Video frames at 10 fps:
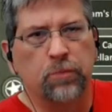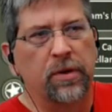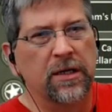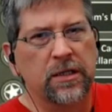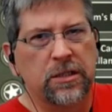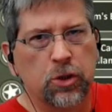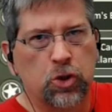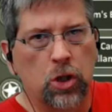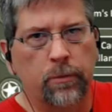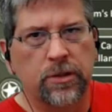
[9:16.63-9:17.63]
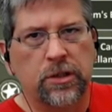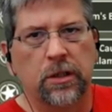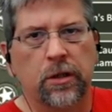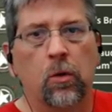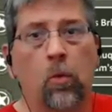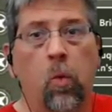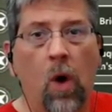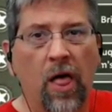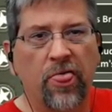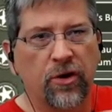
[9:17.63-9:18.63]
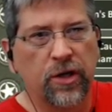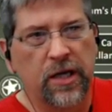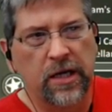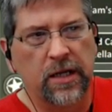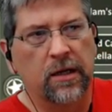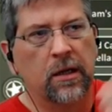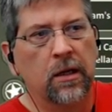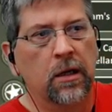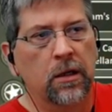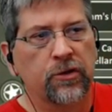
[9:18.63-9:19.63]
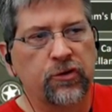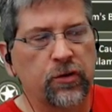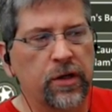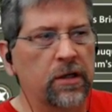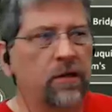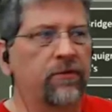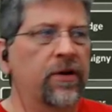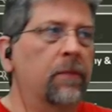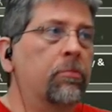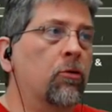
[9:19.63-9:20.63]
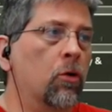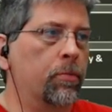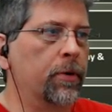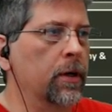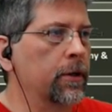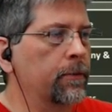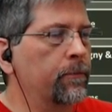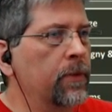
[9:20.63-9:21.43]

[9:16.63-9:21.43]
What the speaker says: but at least the Germans need to know what they're getting so they can defend appropriately.